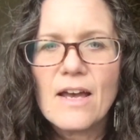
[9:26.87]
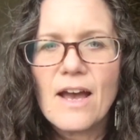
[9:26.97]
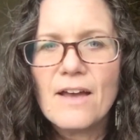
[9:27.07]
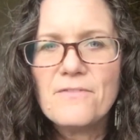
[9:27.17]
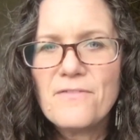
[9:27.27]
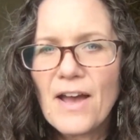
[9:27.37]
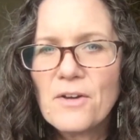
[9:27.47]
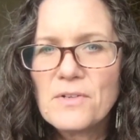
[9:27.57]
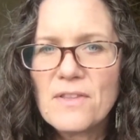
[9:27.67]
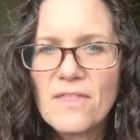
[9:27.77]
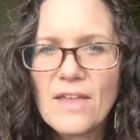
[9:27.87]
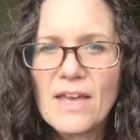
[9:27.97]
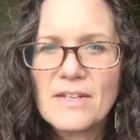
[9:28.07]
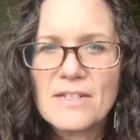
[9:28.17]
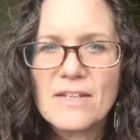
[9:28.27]
I've found
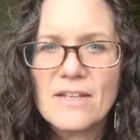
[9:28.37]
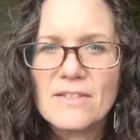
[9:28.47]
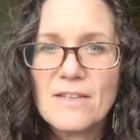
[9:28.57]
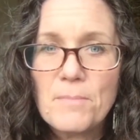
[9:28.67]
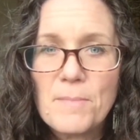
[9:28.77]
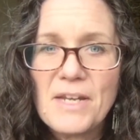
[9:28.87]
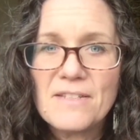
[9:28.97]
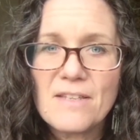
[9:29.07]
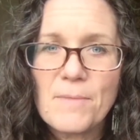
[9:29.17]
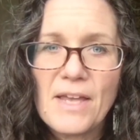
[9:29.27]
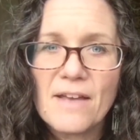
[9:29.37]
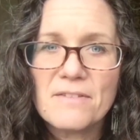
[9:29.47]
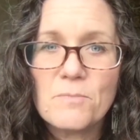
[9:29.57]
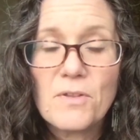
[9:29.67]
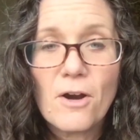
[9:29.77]
that supplementing stomach
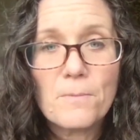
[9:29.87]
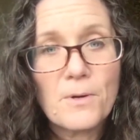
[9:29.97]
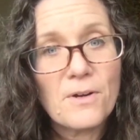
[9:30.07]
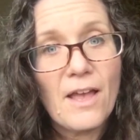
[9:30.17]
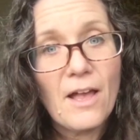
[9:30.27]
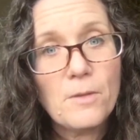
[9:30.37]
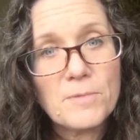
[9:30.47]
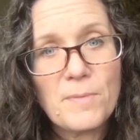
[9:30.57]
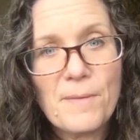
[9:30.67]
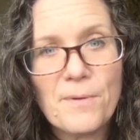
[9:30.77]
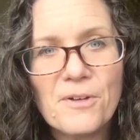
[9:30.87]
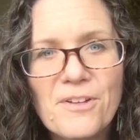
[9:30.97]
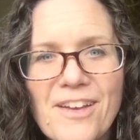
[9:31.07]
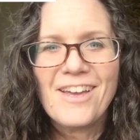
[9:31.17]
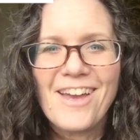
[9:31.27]
acid with heartburn helps
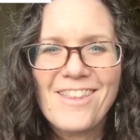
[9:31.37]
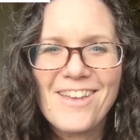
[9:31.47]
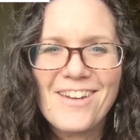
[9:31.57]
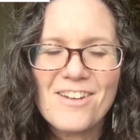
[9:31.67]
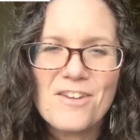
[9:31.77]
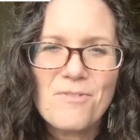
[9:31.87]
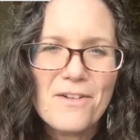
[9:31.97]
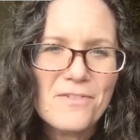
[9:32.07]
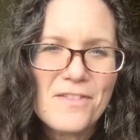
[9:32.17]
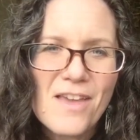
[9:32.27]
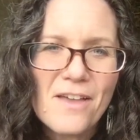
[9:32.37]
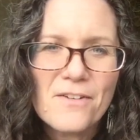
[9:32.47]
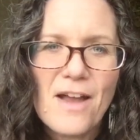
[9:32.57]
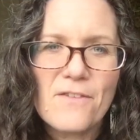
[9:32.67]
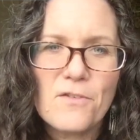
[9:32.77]
people. And then in roughly the
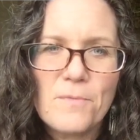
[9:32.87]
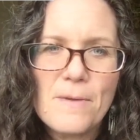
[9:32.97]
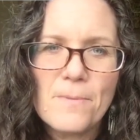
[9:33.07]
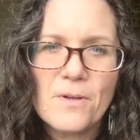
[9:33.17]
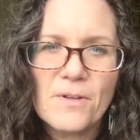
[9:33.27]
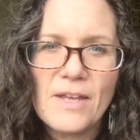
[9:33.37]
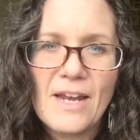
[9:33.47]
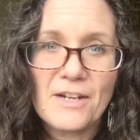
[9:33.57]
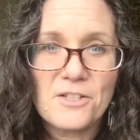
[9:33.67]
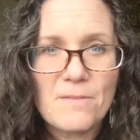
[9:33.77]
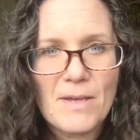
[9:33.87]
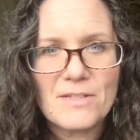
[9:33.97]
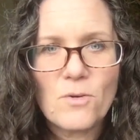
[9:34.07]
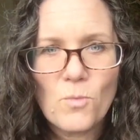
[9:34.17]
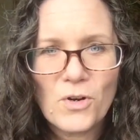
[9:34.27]
other half of people, it actually
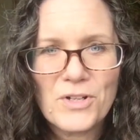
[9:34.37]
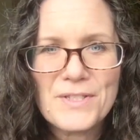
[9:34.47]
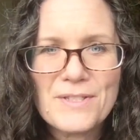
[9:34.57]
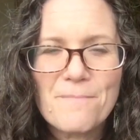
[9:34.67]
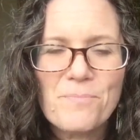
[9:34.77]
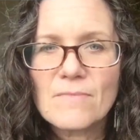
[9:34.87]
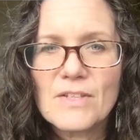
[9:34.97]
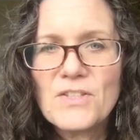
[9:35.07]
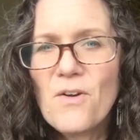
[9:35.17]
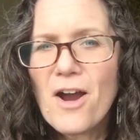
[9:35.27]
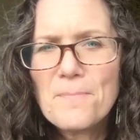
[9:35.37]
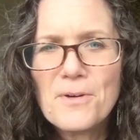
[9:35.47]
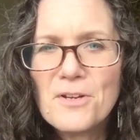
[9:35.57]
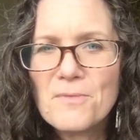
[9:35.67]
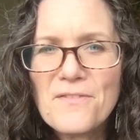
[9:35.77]
makes it worse. So
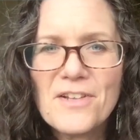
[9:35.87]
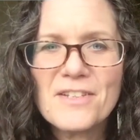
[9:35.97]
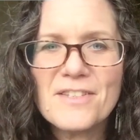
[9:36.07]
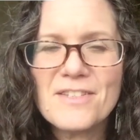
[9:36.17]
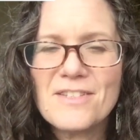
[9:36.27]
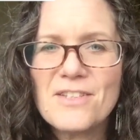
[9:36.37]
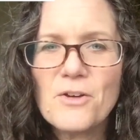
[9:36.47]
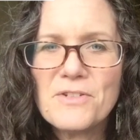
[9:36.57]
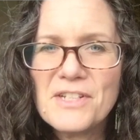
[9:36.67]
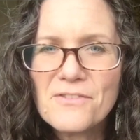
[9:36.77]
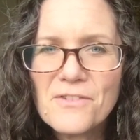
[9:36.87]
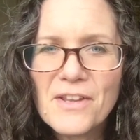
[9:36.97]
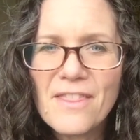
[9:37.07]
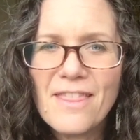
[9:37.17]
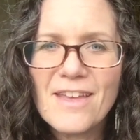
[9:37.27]
heartburn and reflux is no
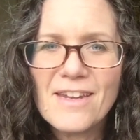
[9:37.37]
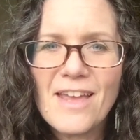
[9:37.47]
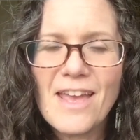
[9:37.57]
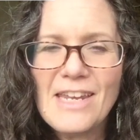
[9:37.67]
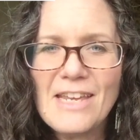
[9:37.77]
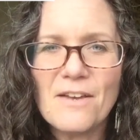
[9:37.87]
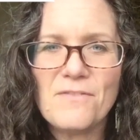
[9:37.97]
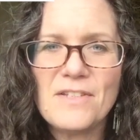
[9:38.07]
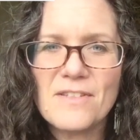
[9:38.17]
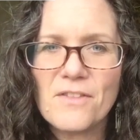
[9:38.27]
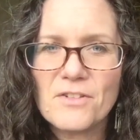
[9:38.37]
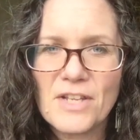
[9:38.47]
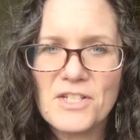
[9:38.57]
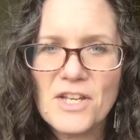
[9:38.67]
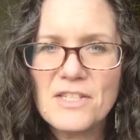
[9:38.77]
different than any of these other
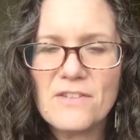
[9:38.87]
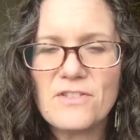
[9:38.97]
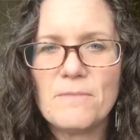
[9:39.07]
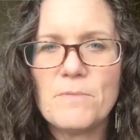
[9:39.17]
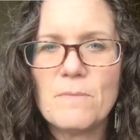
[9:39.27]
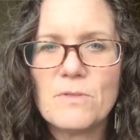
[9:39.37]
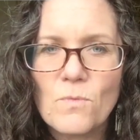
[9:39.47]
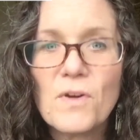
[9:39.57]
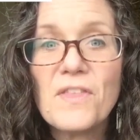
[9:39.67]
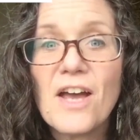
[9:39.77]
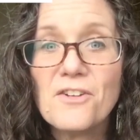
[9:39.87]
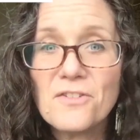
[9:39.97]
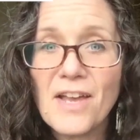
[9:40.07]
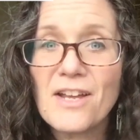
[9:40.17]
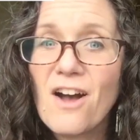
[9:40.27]
digestive symptoms, where the
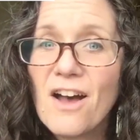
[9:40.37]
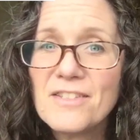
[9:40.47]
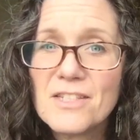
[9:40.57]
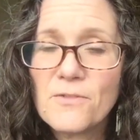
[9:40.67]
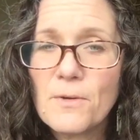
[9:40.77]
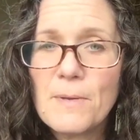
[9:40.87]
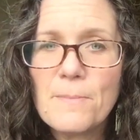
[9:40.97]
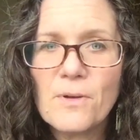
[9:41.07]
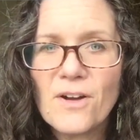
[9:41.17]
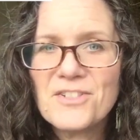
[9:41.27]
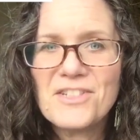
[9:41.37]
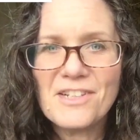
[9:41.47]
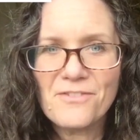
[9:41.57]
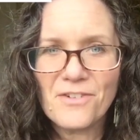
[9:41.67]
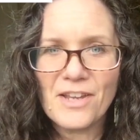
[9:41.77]
underlying causes for people are
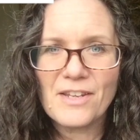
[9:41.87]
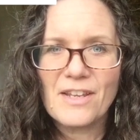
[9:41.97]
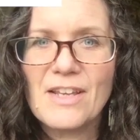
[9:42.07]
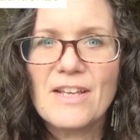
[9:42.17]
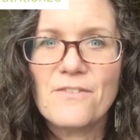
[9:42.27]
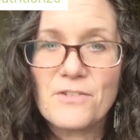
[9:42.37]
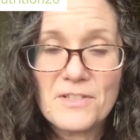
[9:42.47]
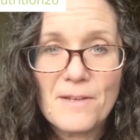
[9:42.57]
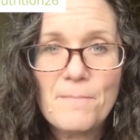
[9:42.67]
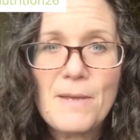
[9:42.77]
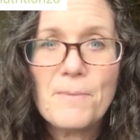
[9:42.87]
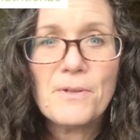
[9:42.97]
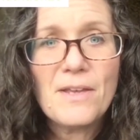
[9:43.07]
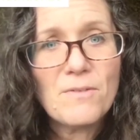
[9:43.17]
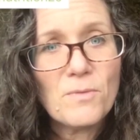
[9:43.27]
different. For some people,
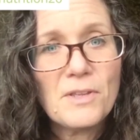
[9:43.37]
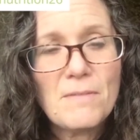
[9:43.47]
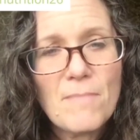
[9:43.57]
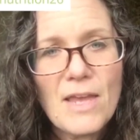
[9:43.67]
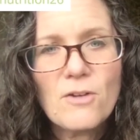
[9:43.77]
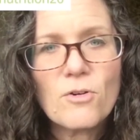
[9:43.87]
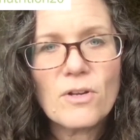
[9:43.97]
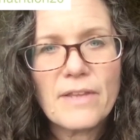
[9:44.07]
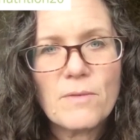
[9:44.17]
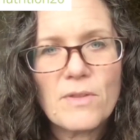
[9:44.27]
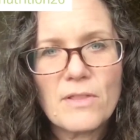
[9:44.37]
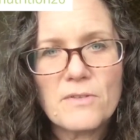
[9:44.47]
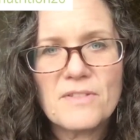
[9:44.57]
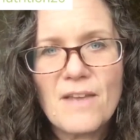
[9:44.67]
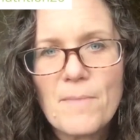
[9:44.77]
it really may correlate with low
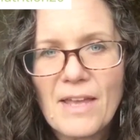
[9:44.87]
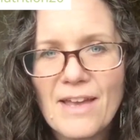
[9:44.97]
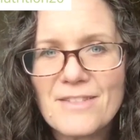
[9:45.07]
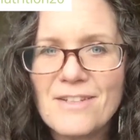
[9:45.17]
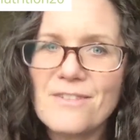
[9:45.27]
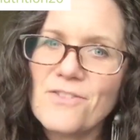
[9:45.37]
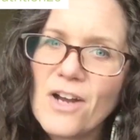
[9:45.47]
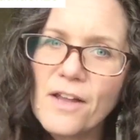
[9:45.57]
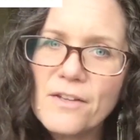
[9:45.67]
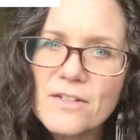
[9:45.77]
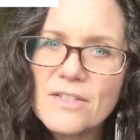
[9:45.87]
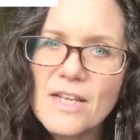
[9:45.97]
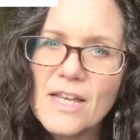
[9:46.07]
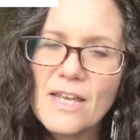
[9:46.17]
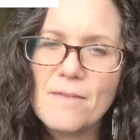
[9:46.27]
stomach acid, and for others,
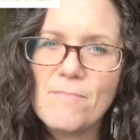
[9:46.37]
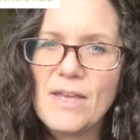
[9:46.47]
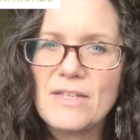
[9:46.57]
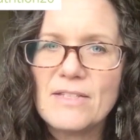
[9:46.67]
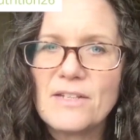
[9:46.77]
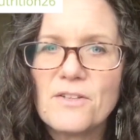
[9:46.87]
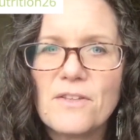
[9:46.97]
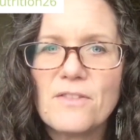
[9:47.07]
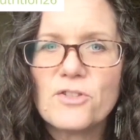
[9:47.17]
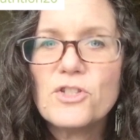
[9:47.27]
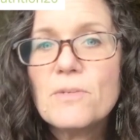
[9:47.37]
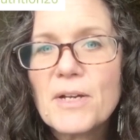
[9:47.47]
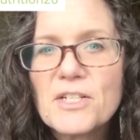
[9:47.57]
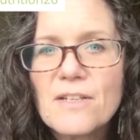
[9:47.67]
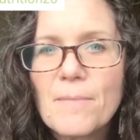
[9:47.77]
it may signal that there's too
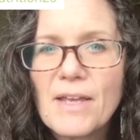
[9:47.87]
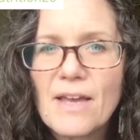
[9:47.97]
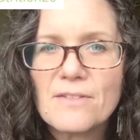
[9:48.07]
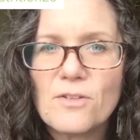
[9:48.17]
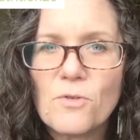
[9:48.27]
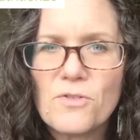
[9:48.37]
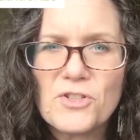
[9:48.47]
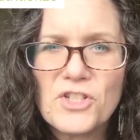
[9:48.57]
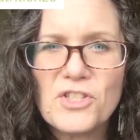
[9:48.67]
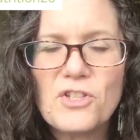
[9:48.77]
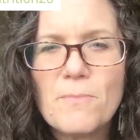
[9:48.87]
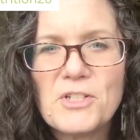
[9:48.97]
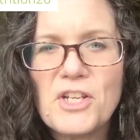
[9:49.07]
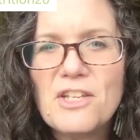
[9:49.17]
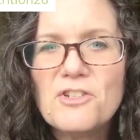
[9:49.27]
much stomach acid or there's just too
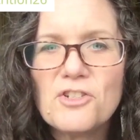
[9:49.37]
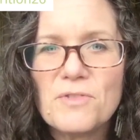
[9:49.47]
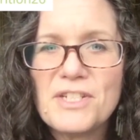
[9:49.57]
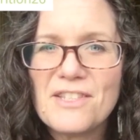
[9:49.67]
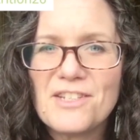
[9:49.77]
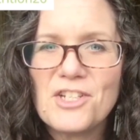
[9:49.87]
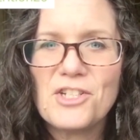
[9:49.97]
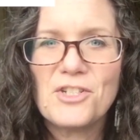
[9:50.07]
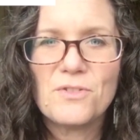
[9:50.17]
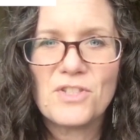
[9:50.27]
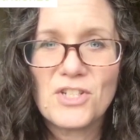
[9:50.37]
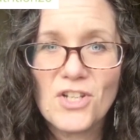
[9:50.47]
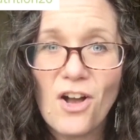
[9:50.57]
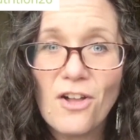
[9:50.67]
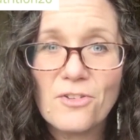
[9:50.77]
much injury to the tissues to
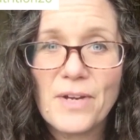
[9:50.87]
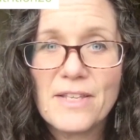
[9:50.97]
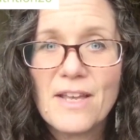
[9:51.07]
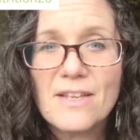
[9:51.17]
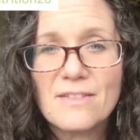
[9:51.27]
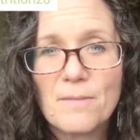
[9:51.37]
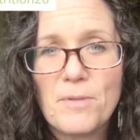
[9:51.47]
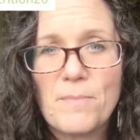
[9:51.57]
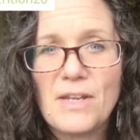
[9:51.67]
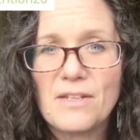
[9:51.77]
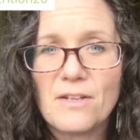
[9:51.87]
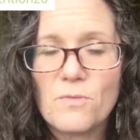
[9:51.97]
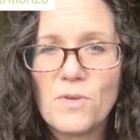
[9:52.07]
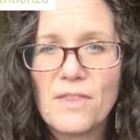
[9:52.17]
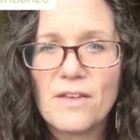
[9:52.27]
tolerate supplementing
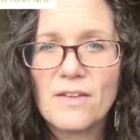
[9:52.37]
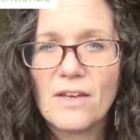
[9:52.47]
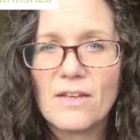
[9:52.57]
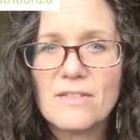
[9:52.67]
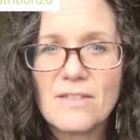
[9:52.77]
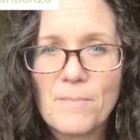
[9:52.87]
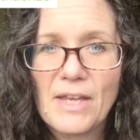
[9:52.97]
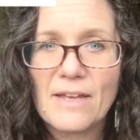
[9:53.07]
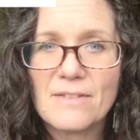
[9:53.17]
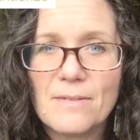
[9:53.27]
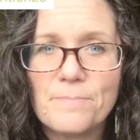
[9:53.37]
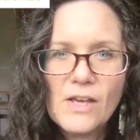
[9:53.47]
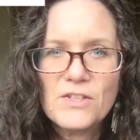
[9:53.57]
with stomach acid.